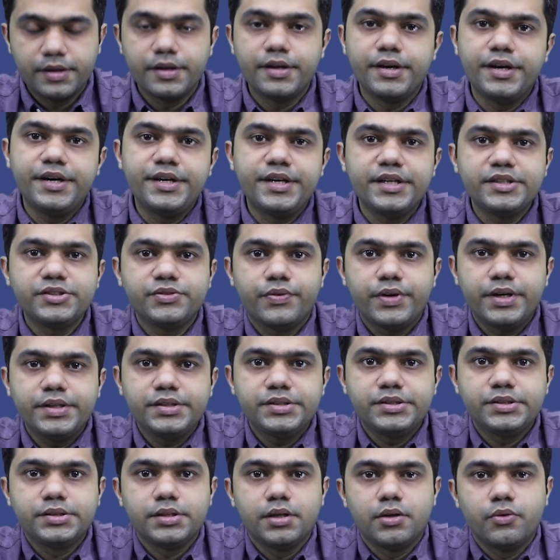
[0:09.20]
Greetings,
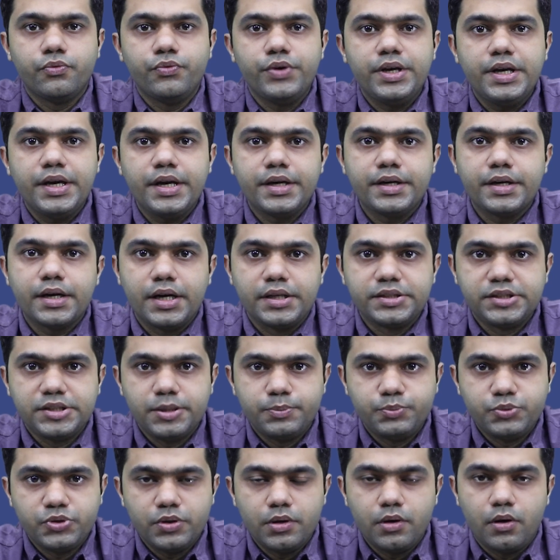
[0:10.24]
friends. We at
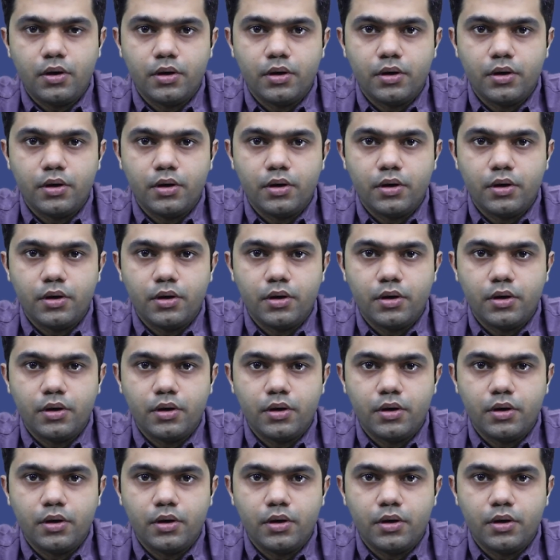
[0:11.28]
Conceptual